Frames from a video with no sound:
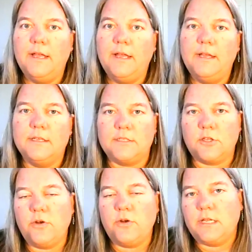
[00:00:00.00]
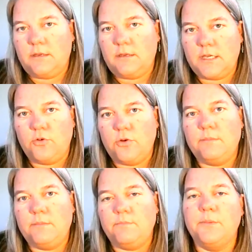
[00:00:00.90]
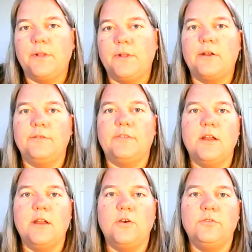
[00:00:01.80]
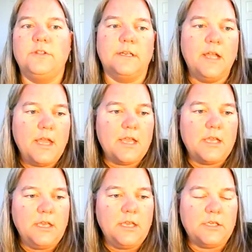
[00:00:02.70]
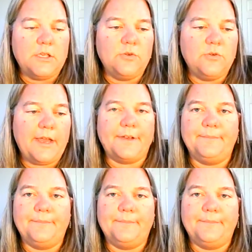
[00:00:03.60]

So it can creep people out if they know that you have